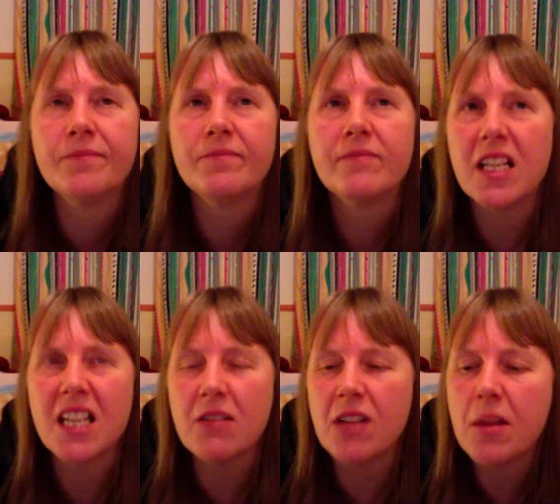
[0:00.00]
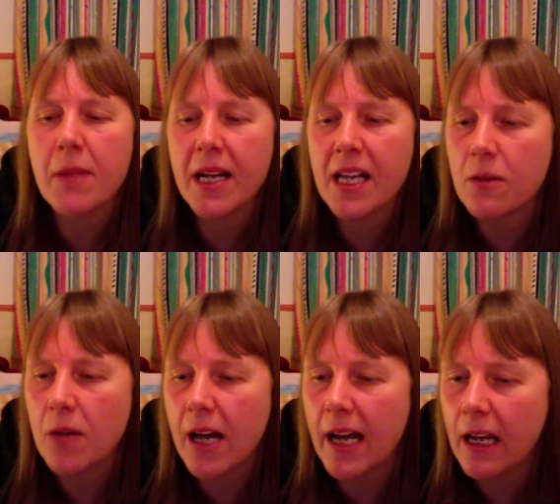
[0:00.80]
I don't know them any other
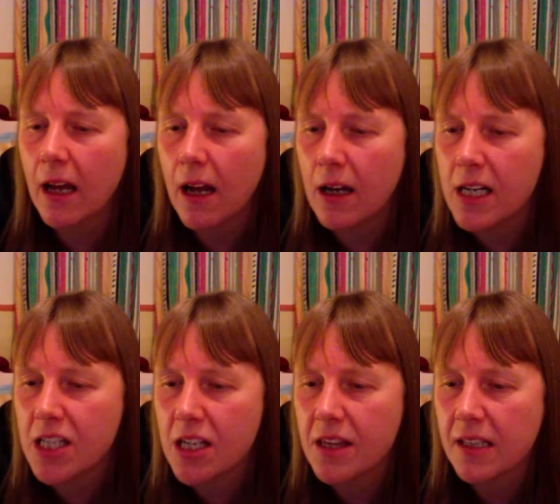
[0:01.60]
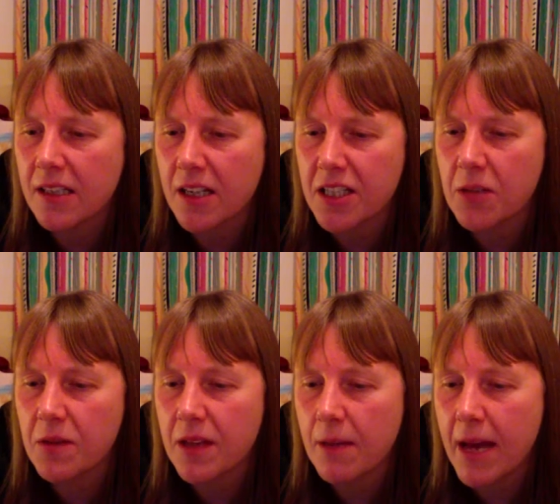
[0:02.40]
way. Only two things I do
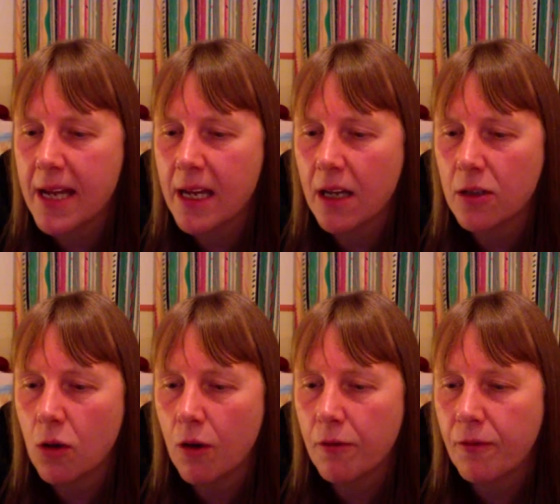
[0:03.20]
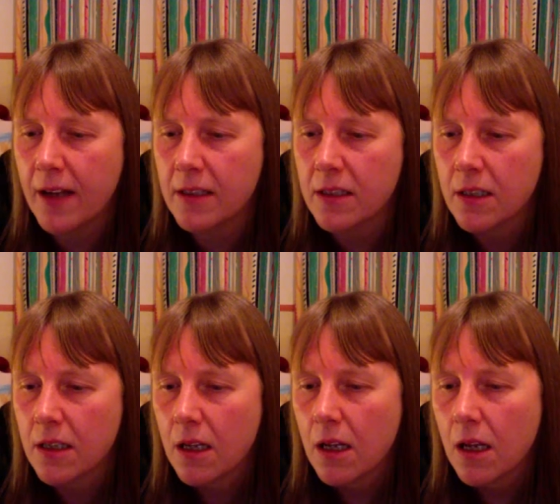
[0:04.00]
with a mate and not a
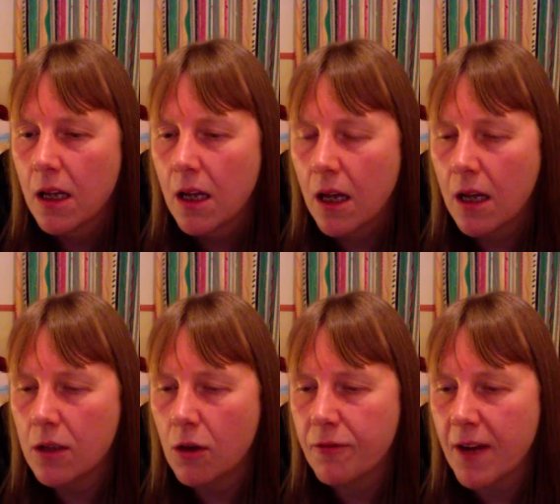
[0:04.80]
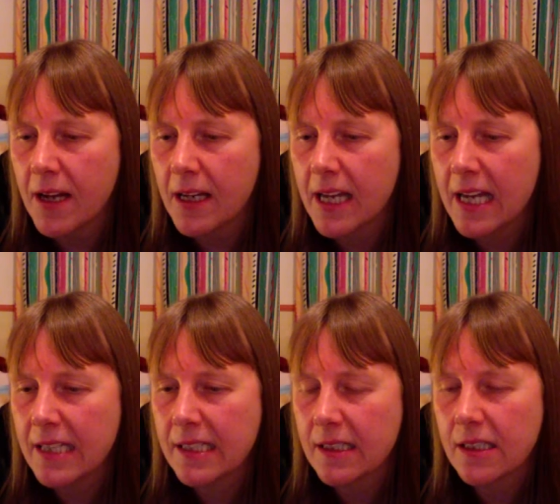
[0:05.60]
friend.
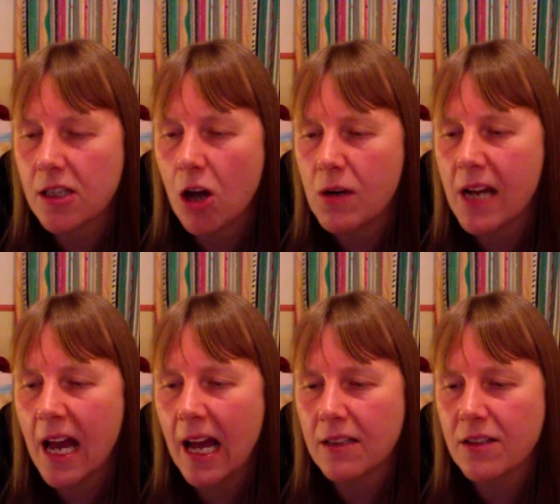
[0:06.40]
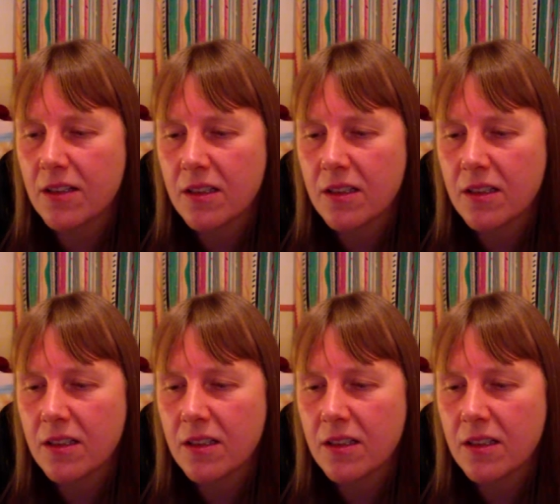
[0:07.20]
Kisses and holding hands.